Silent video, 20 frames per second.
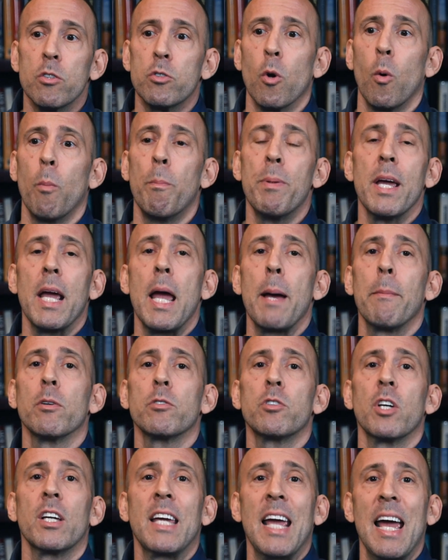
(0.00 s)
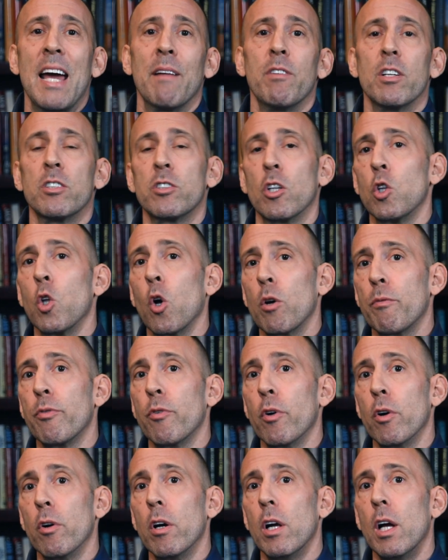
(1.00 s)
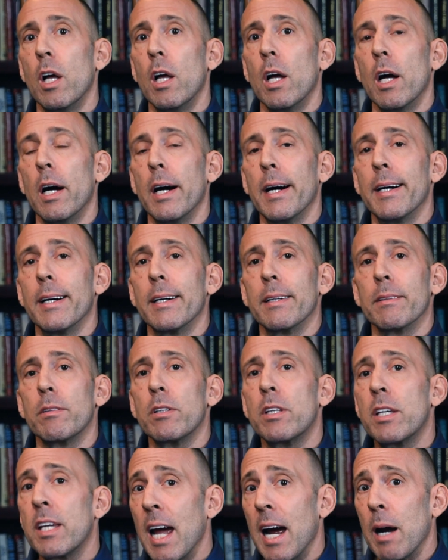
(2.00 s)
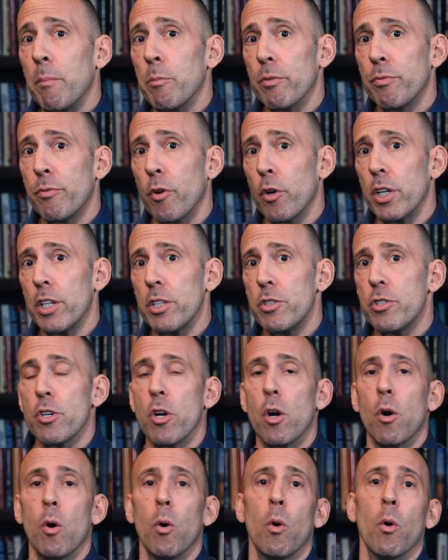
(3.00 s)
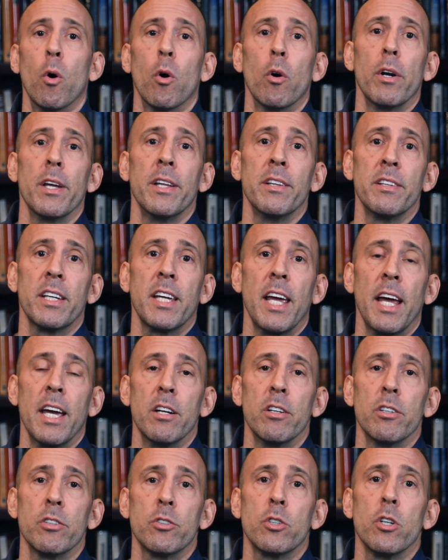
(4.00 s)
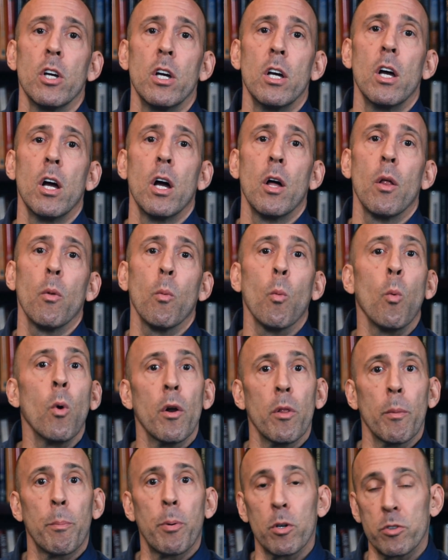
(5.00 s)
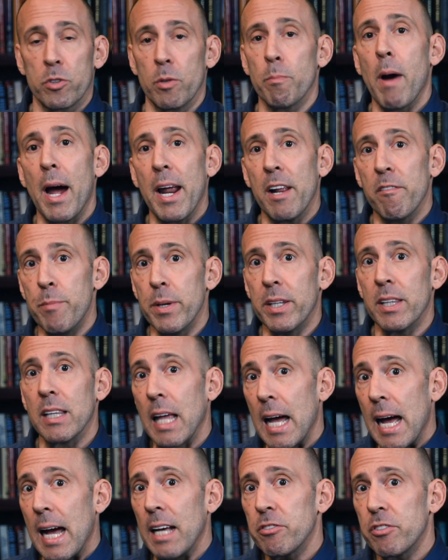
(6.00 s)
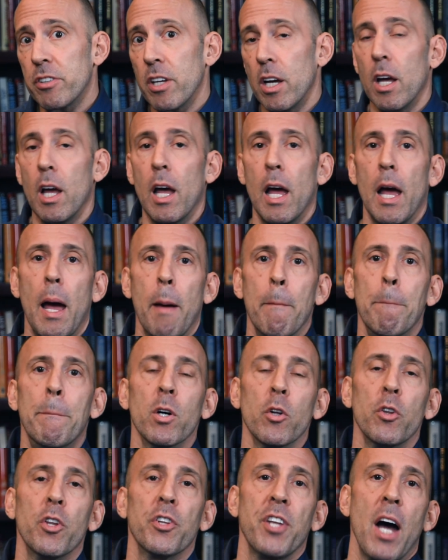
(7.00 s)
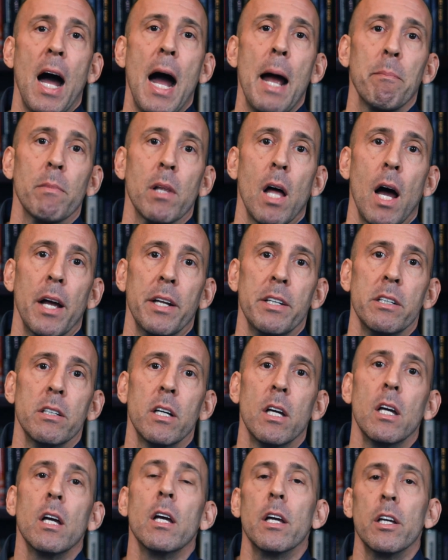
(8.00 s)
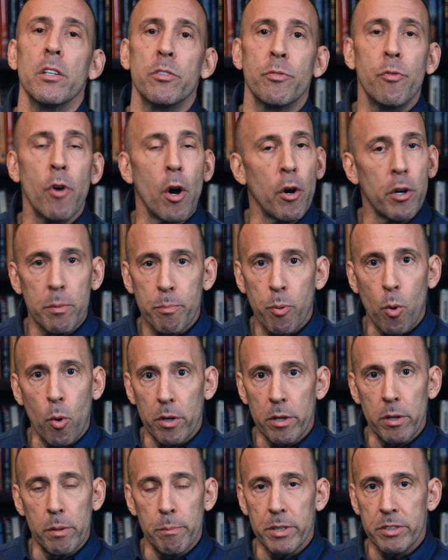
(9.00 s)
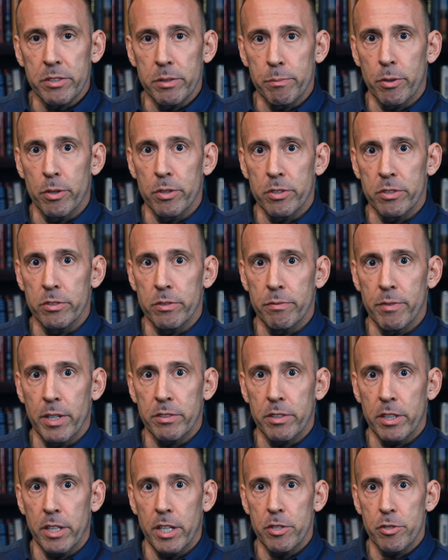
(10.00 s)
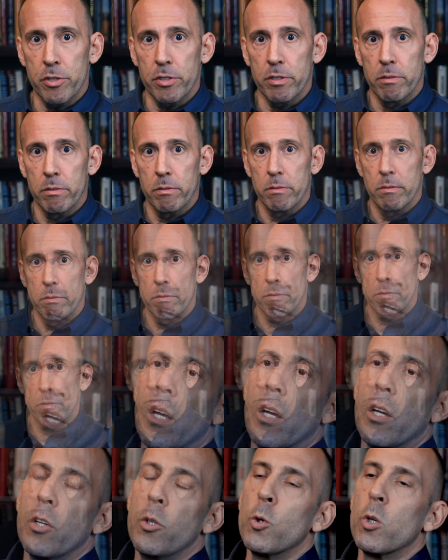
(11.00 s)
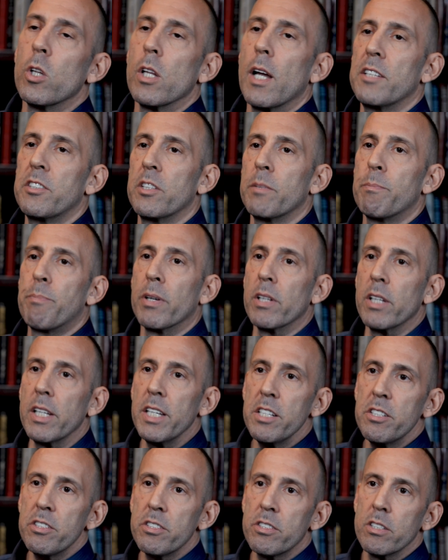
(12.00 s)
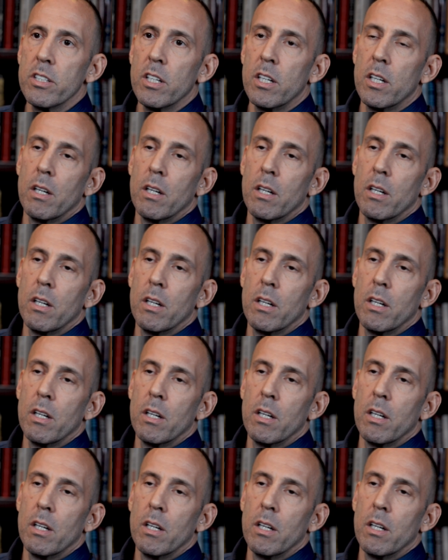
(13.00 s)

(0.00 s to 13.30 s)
So being able to canvass and look for camera footage or indicators where the person might have been last and build a timeline is very important in a missing persons investigation. Utilizing police,